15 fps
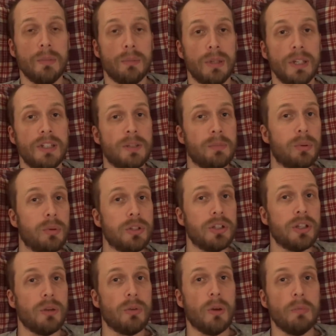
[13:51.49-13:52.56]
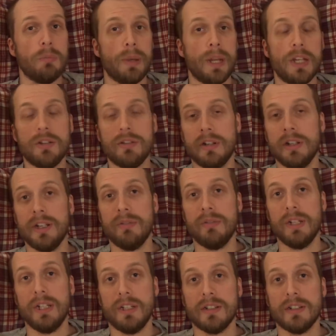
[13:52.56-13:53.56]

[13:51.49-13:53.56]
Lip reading: Please support the show on Patreon. It really